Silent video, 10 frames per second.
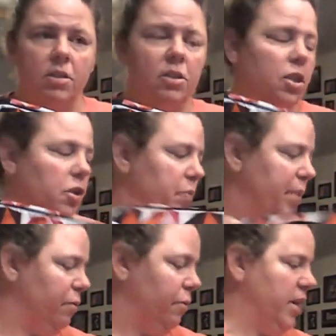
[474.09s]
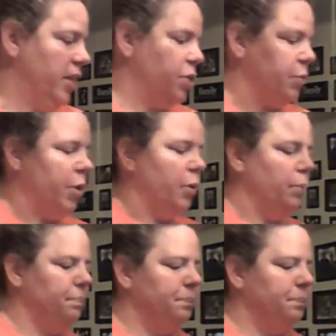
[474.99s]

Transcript: So you would be ready to roll.